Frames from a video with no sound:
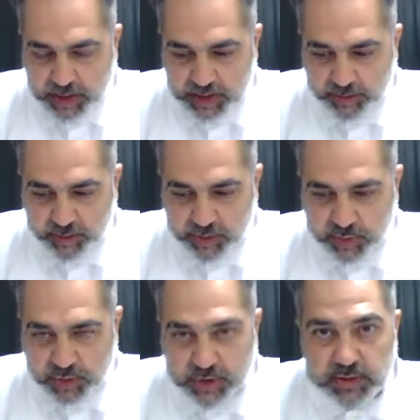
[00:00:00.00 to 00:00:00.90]
Number
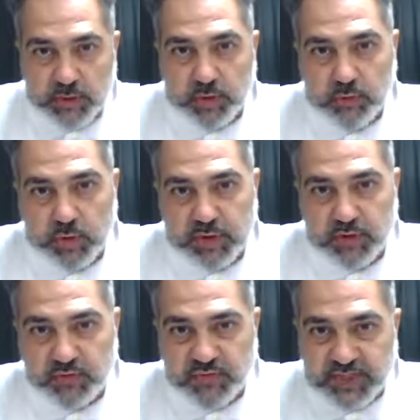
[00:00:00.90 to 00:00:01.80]
one, policy
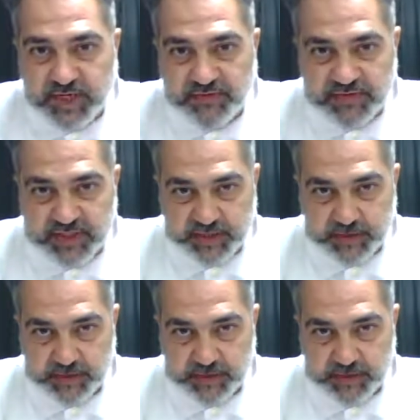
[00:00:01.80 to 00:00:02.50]
of safety.